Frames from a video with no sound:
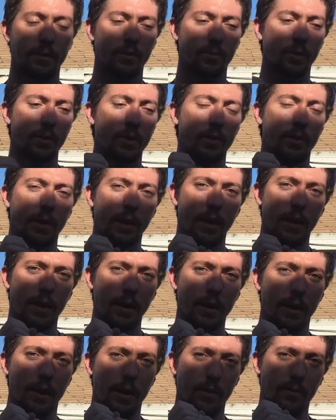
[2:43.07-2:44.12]
When you cut it
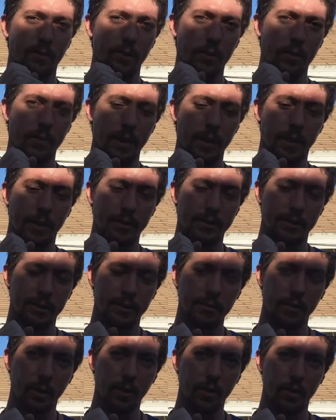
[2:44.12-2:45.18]
off and you make it
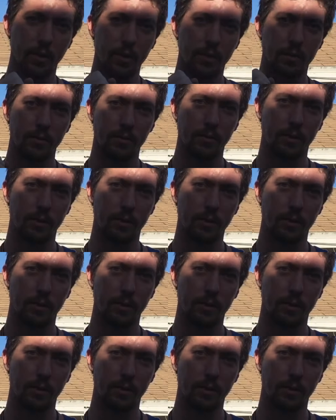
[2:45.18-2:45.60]
smaller,